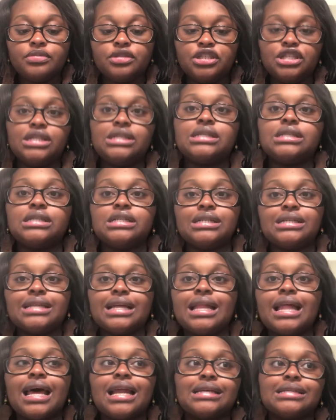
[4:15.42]
Just
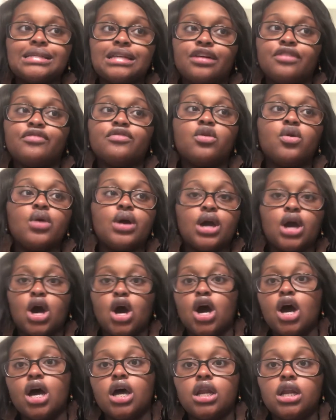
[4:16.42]
a lot of stuff going
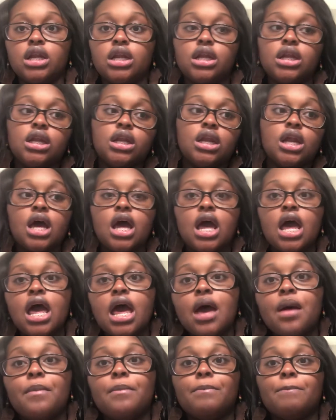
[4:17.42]
on.
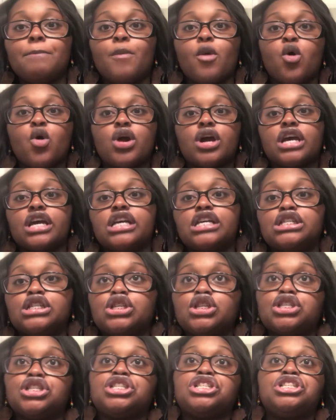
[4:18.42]
Organs
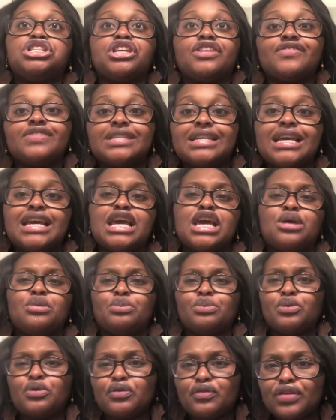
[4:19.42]
are shifting
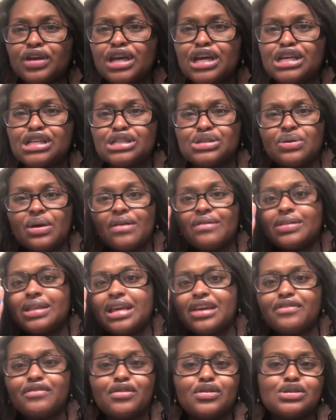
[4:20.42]
and moving, so
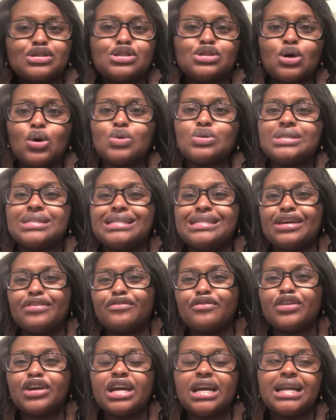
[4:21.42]
everything feels so
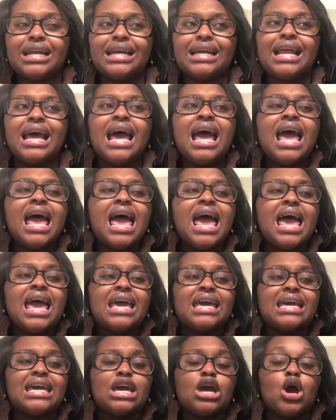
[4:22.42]
different, and
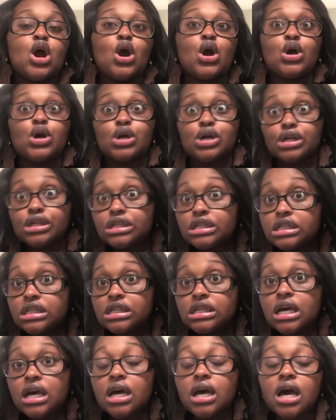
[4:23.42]
it hurts.